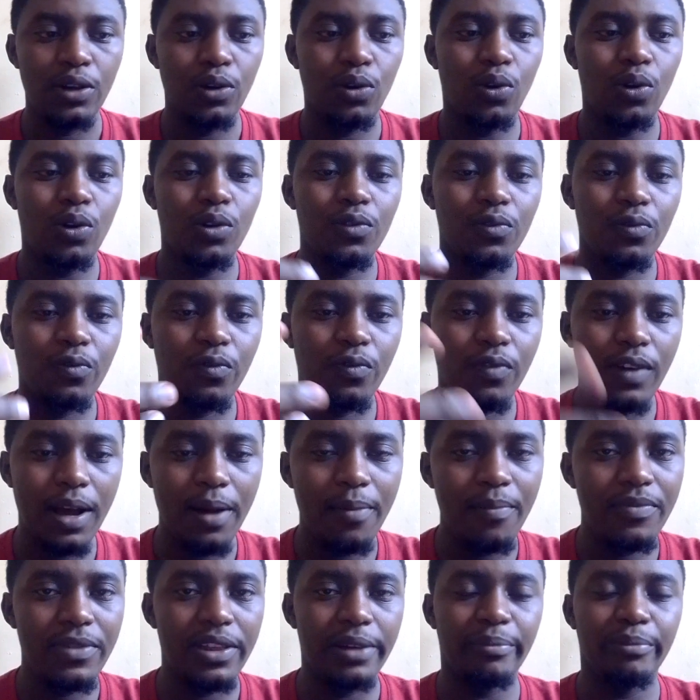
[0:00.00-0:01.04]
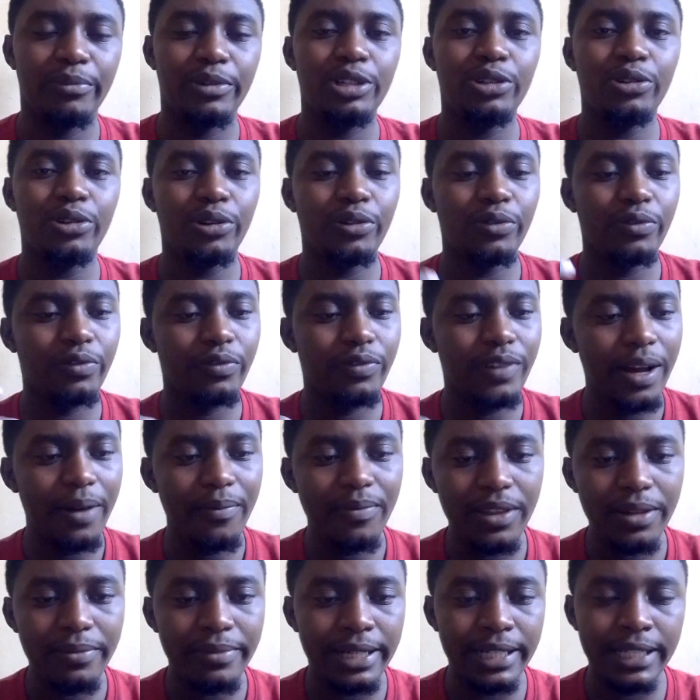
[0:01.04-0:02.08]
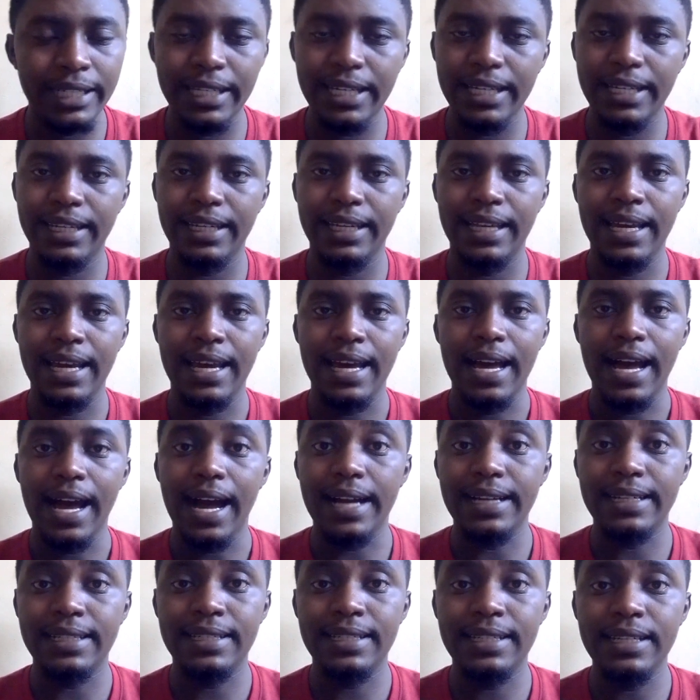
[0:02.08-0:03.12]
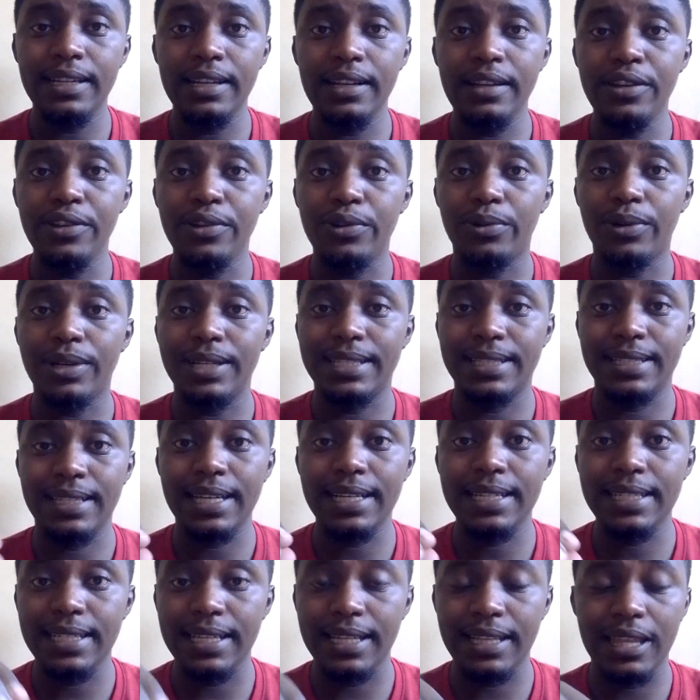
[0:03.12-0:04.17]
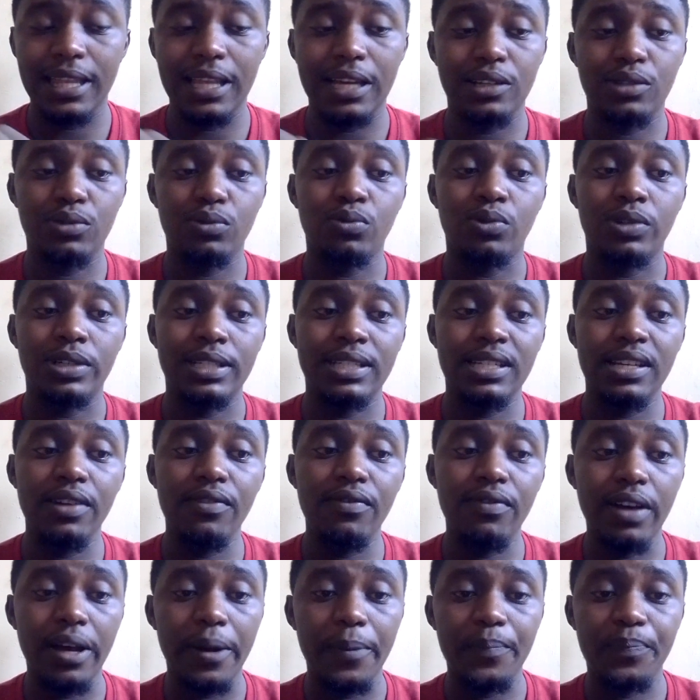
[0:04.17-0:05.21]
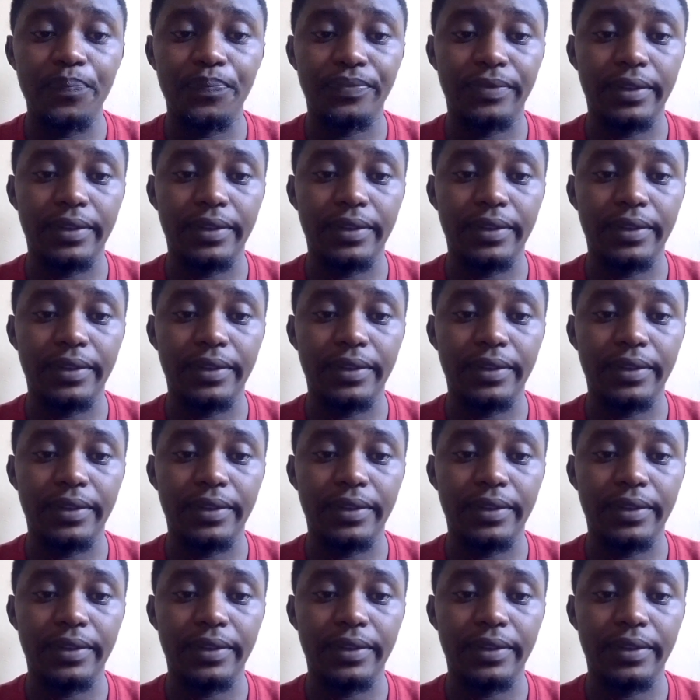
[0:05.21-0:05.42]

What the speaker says: confirm them, reconfirm them again until you are certain that whatever